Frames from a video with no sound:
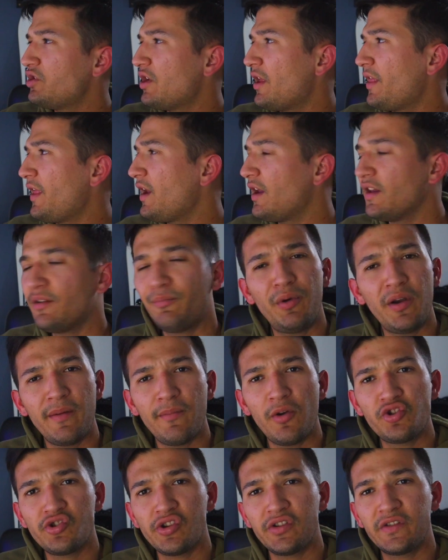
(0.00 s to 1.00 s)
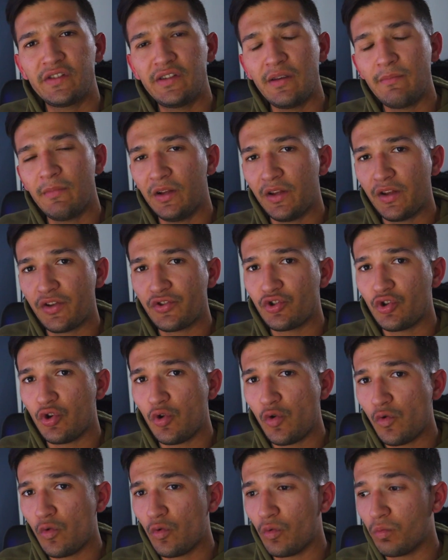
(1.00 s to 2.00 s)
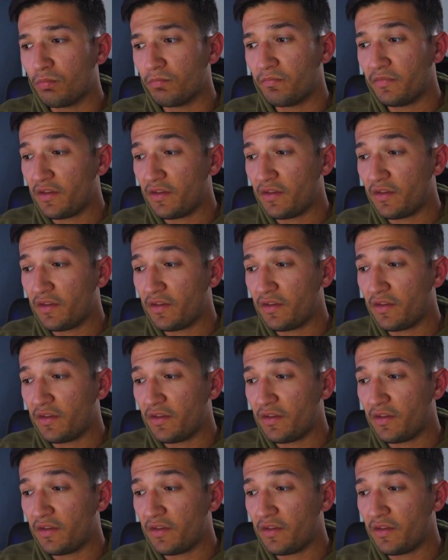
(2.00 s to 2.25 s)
I think is pretty much similar to